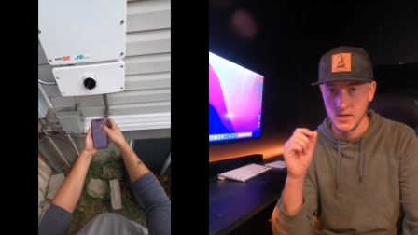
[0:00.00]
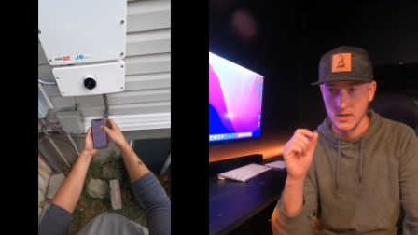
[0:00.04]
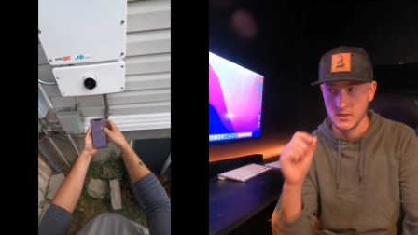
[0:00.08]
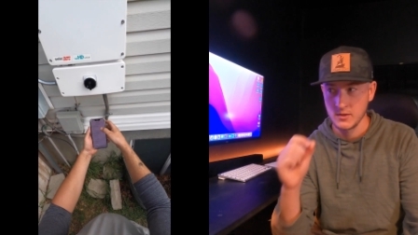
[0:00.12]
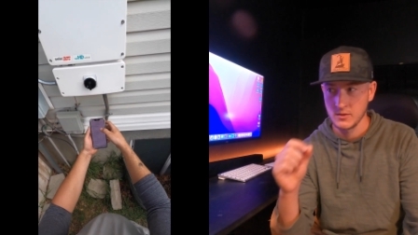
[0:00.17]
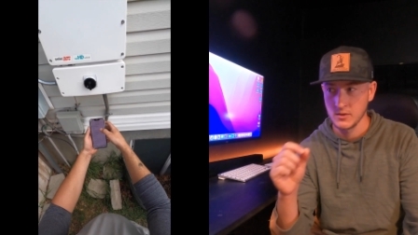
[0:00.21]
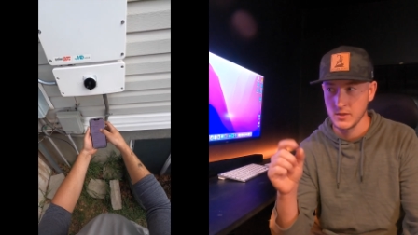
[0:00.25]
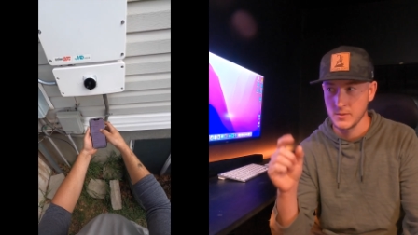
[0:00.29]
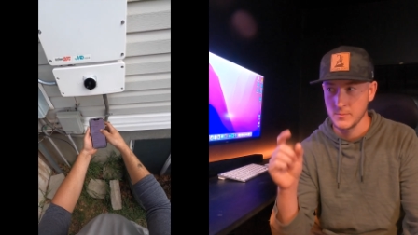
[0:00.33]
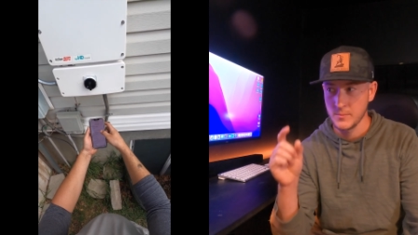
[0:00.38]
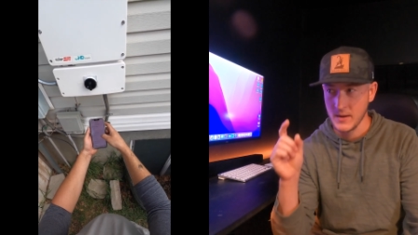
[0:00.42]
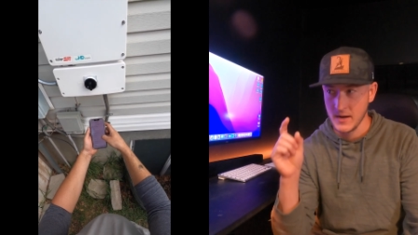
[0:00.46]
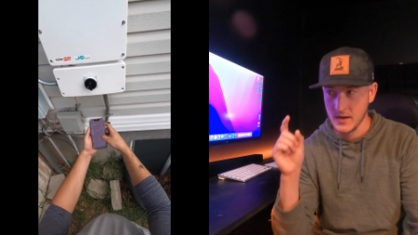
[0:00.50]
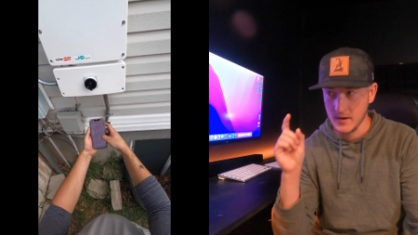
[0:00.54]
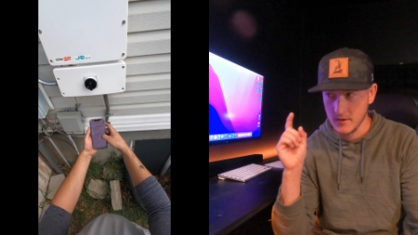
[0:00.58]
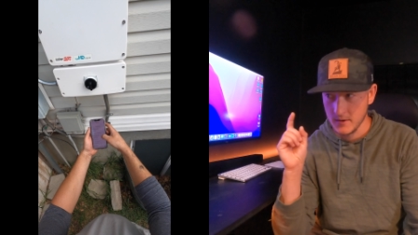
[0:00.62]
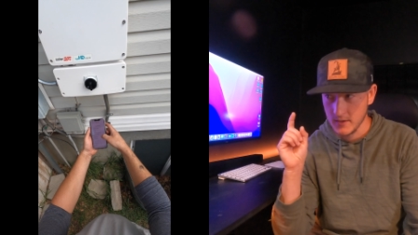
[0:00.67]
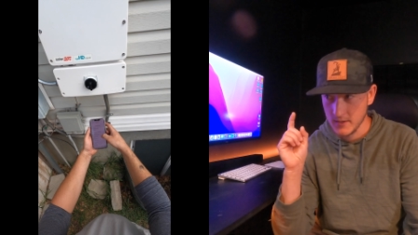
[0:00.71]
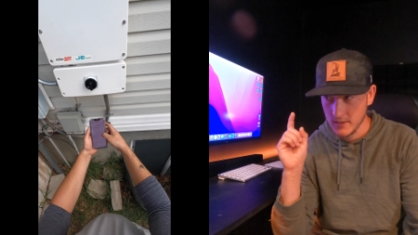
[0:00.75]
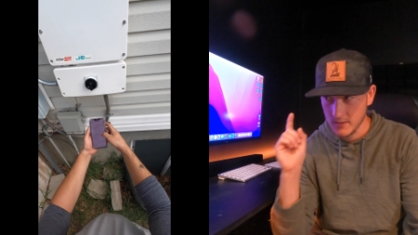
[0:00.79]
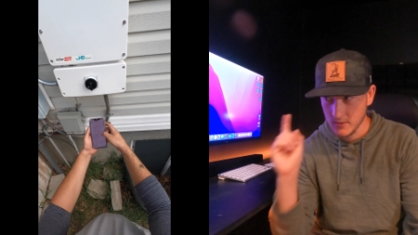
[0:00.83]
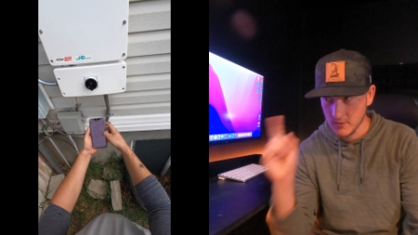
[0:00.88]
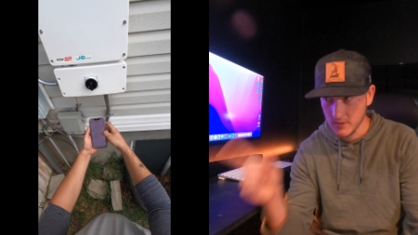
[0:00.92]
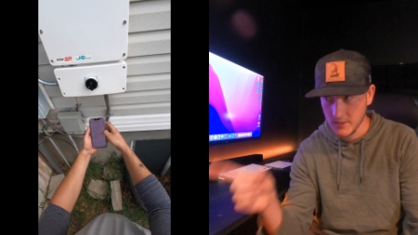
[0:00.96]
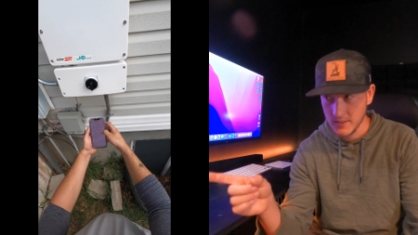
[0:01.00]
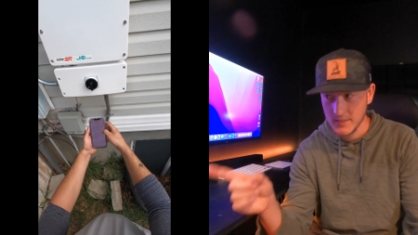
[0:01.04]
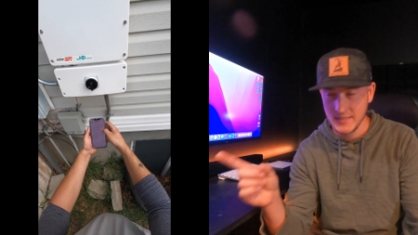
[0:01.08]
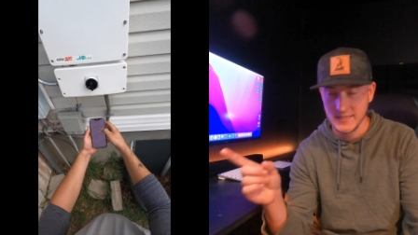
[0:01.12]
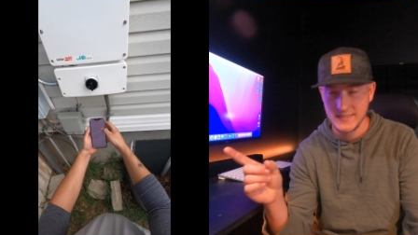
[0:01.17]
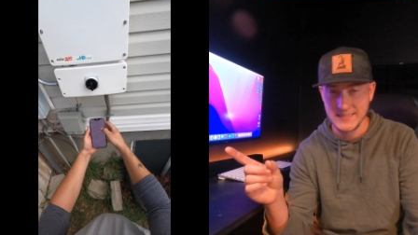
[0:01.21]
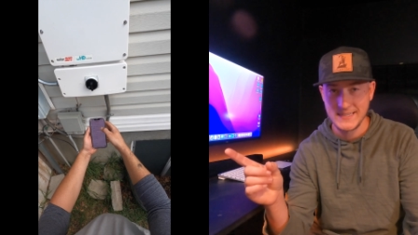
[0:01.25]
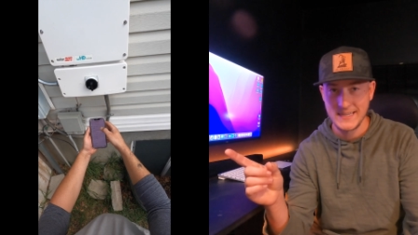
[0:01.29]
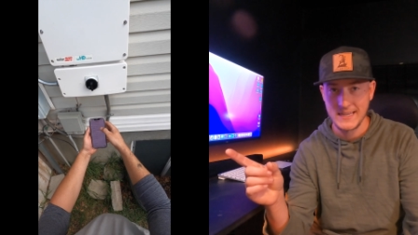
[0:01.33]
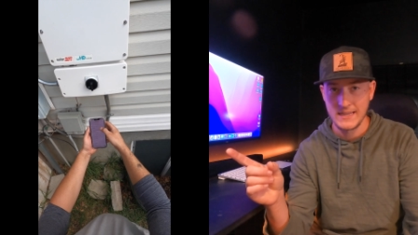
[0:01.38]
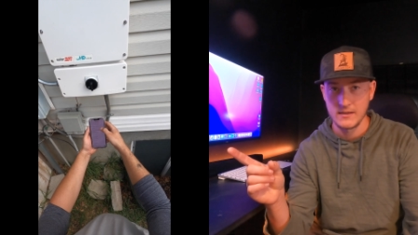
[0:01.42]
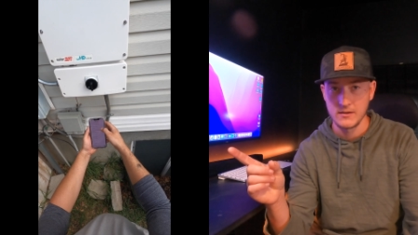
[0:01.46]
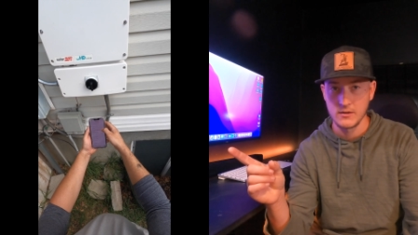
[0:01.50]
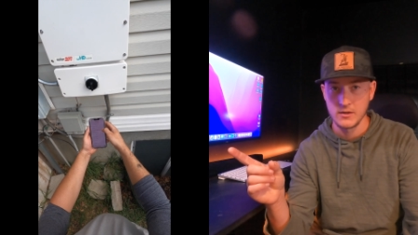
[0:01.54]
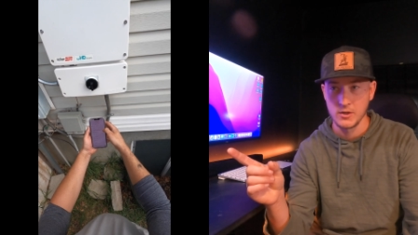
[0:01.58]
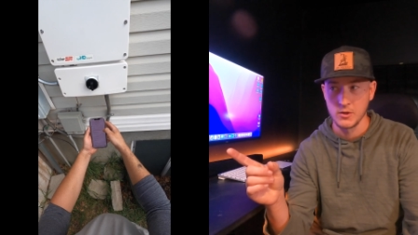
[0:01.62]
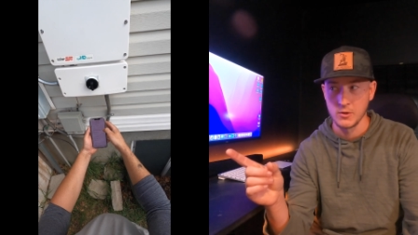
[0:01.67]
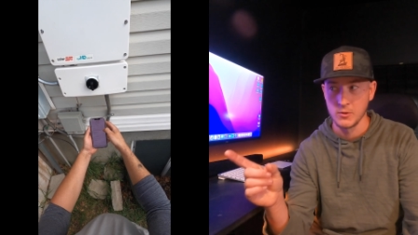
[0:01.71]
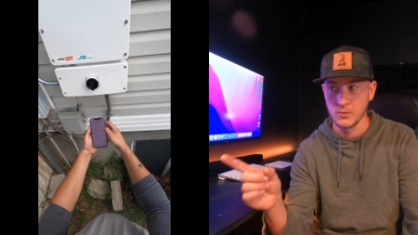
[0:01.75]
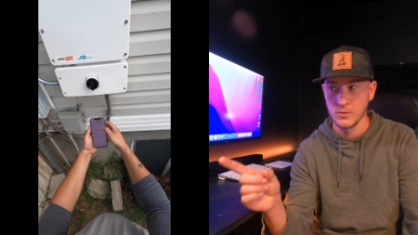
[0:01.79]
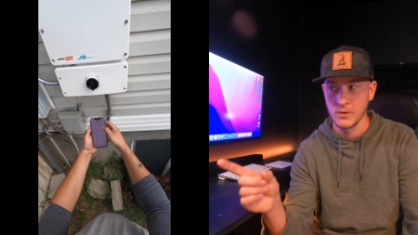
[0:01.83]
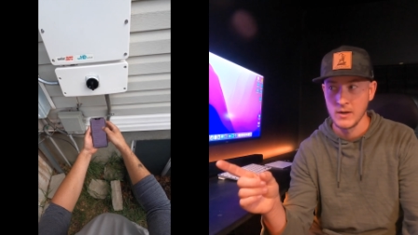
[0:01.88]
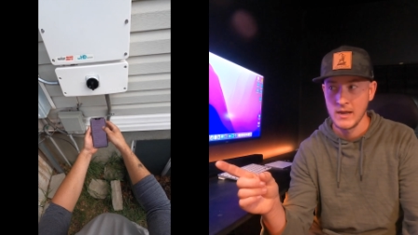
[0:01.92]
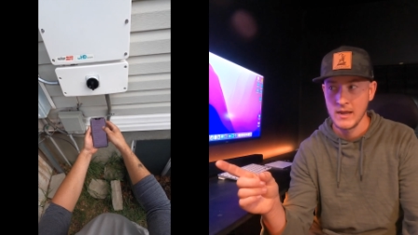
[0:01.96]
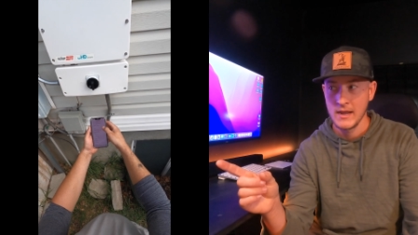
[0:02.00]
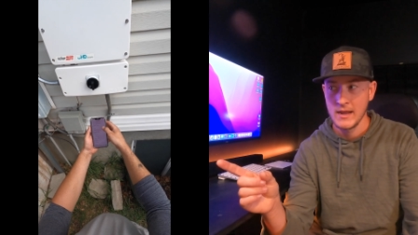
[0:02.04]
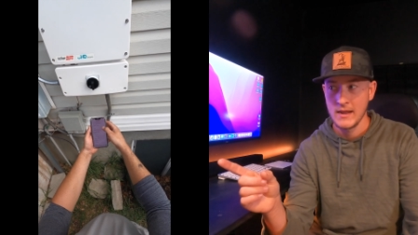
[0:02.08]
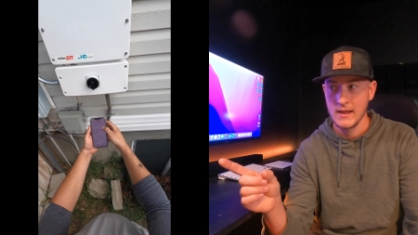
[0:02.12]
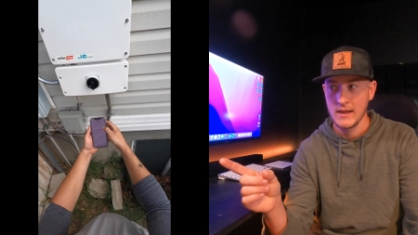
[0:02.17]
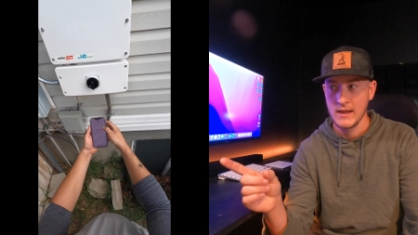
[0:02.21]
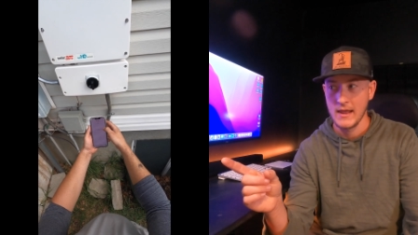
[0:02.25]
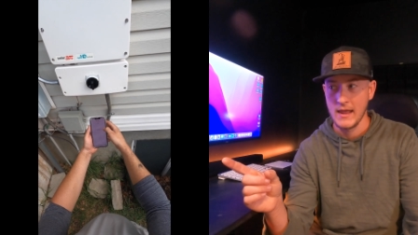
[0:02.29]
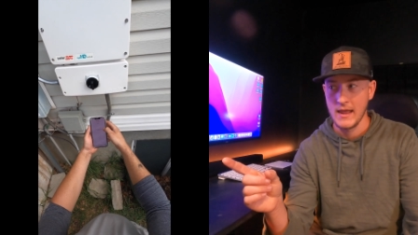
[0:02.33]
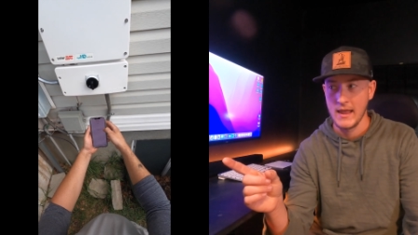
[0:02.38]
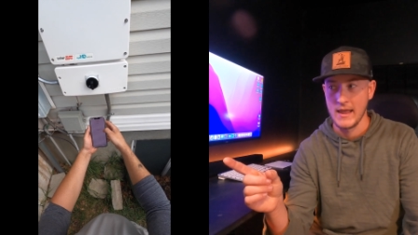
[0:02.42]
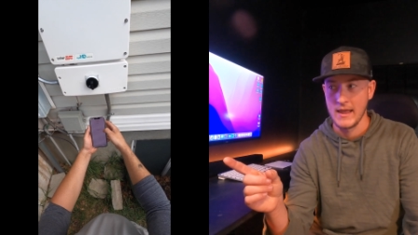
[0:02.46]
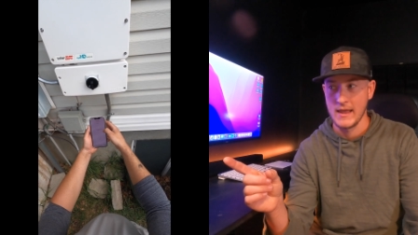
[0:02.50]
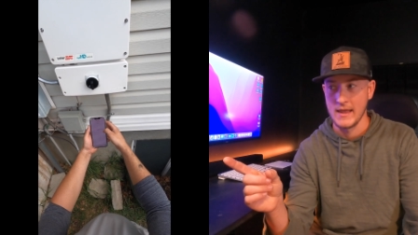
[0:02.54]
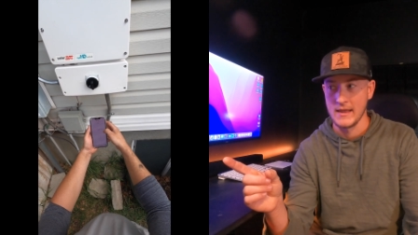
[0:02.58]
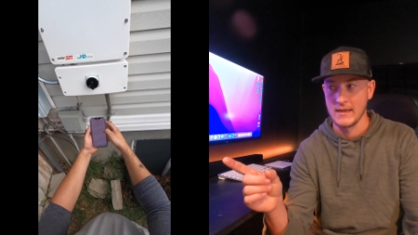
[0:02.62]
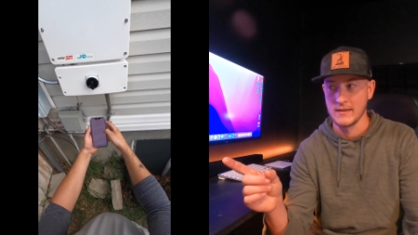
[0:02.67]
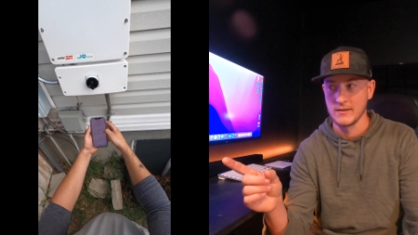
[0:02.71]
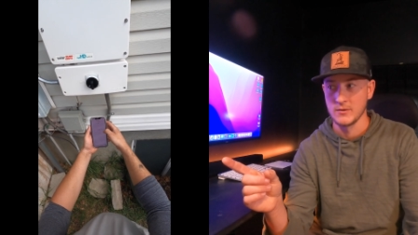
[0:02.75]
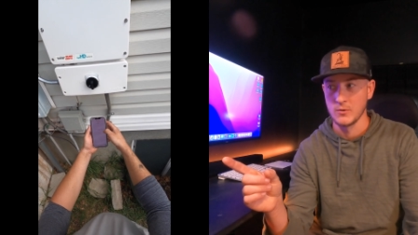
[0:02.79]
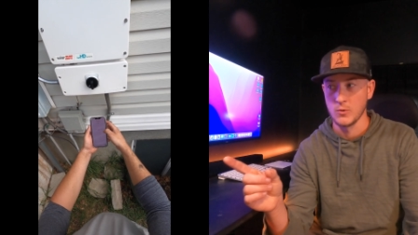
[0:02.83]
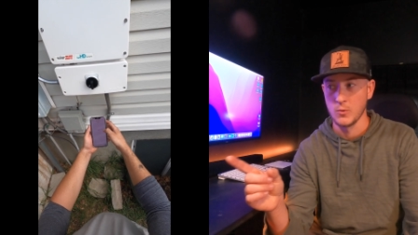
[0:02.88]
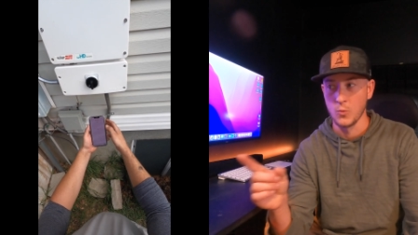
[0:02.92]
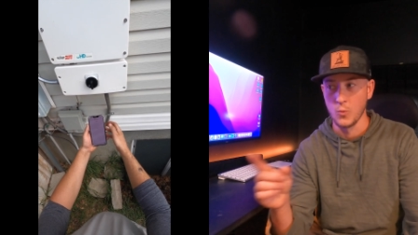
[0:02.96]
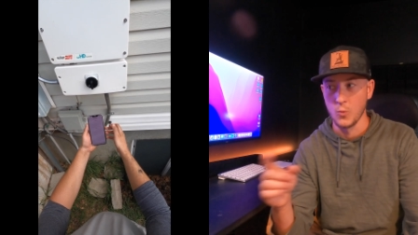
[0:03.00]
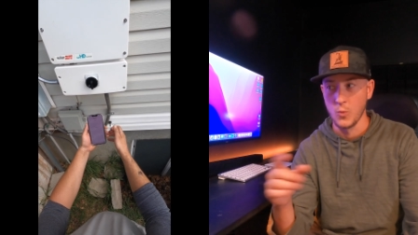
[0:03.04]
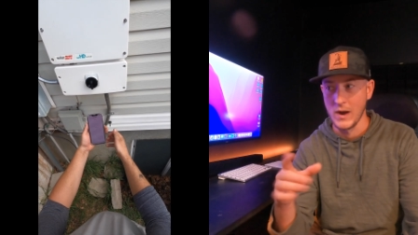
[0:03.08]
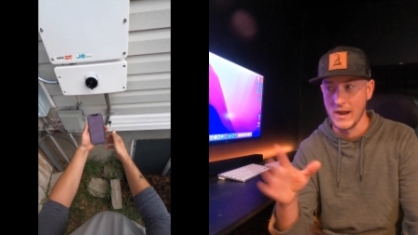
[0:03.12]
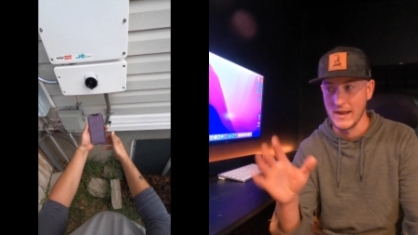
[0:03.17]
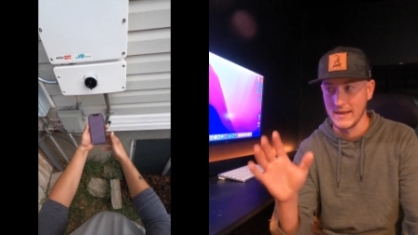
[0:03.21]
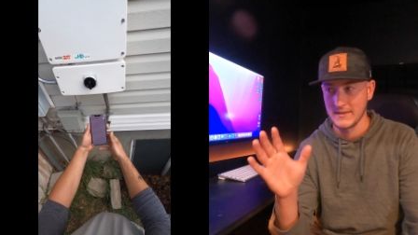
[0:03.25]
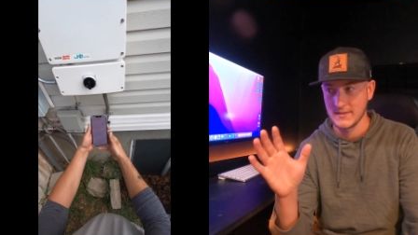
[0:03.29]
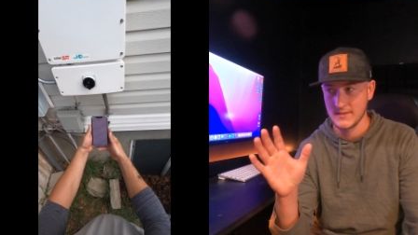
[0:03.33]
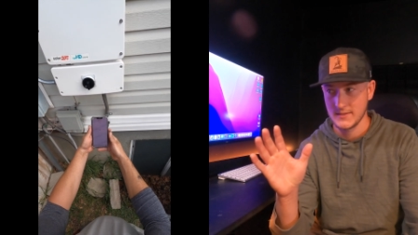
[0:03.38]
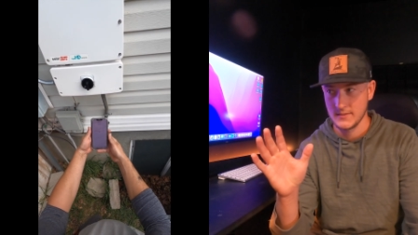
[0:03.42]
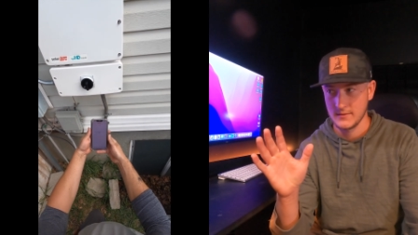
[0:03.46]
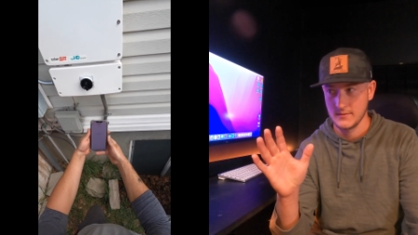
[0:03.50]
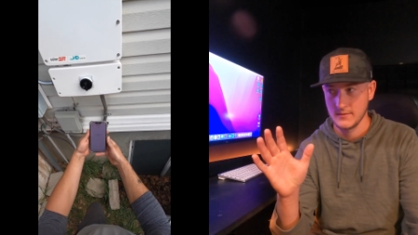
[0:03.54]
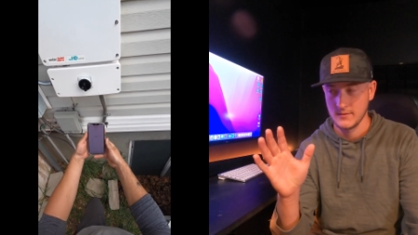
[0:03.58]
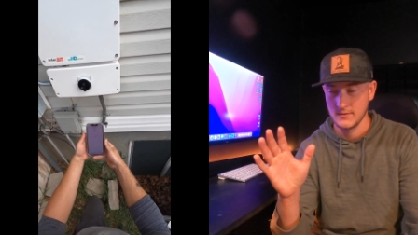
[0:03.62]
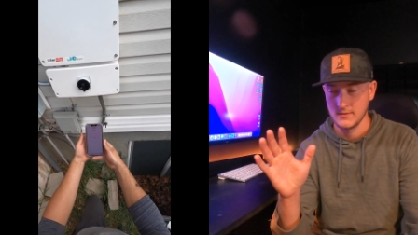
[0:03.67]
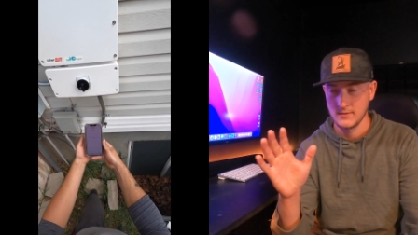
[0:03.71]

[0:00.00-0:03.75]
click pairing, click continue, and wait.